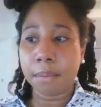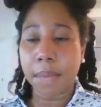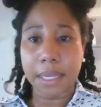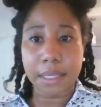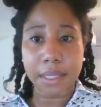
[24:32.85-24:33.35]

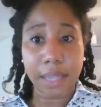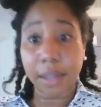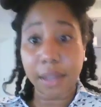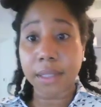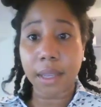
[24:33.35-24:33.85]
make a
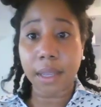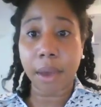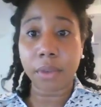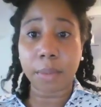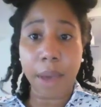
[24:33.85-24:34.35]
stance
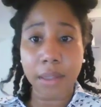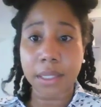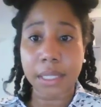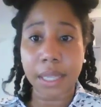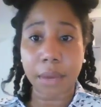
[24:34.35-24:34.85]
about the
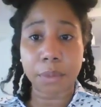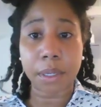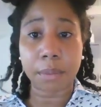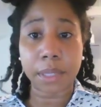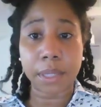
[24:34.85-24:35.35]
policy that was
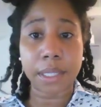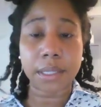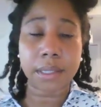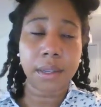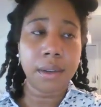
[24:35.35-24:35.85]
put in
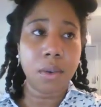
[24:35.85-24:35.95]
place